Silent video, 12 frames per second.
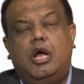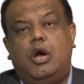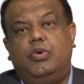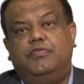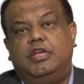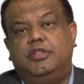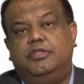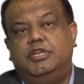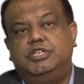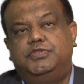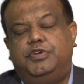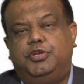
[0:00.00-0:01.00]
However, in
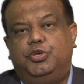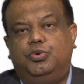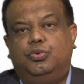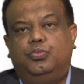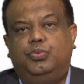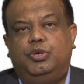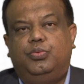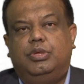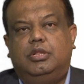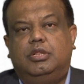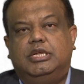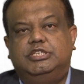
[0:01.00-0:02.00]
this video we
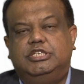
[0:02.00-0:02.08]
will